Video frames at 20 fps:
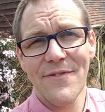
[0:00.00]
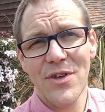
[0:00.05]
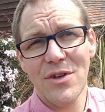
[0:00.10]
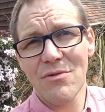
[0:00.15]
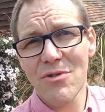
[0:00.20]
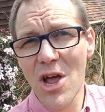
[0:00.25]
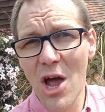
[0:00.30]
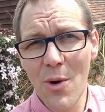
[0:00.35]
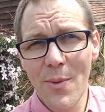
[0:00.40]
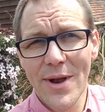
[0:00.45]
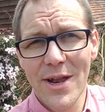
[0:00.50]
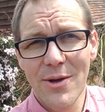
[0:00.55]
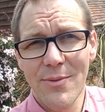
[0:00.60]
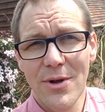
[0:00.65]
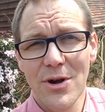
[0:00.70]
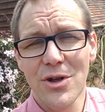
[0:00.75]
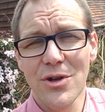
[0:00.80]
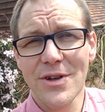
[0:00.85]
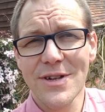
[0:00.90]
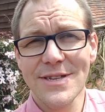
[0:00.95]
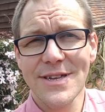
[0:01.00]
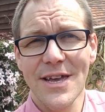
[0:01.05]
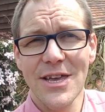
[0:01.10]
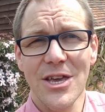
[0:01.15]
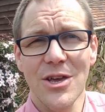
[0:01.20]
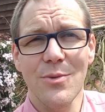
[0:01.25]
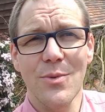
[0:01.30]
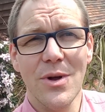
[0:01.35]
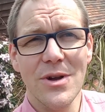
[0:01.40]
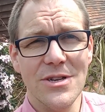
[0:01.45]
if you know anyone who could
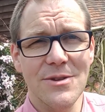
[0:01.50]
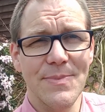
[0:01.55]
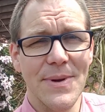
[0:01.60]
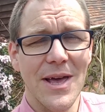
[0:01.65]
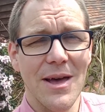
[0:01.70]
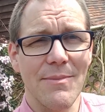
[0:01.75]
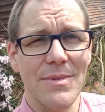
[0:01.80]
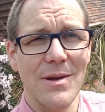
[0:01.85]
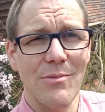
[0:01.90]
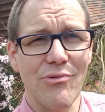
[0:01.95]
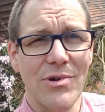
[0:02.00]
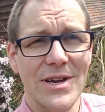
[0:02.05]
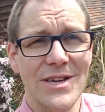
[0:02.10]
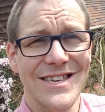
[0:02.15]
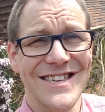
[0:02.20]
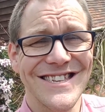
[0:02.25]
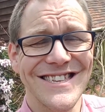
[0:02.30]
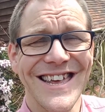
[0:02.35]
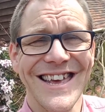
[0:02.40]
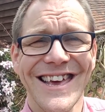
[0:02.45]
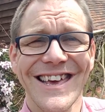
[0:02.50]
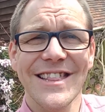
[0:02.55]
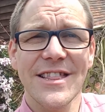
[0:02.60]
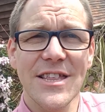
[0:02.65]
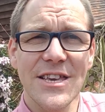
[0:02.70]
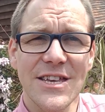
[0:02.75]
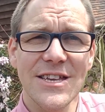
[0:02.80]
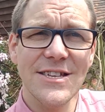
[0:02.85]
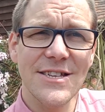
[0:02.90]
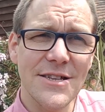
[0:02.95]
take you on to become an apprentice
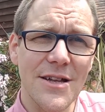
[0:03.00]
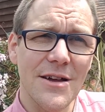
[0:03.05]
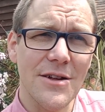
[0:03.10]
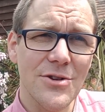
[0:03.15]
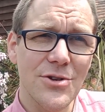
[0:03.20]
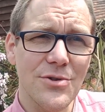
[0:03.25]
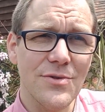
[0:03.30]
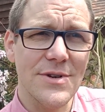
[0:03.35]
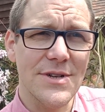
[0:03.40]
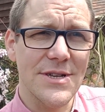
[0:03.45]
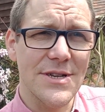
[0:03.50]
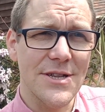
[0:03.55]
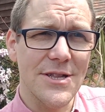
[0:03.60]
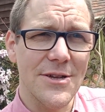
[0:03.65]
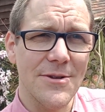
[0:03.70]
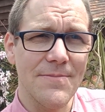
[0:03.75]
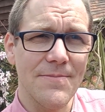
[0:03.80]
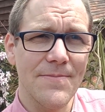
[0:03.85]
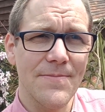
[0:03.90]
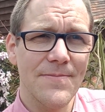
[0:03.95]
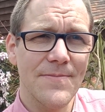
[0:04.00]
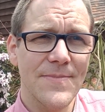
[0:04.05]
that you start talking to them.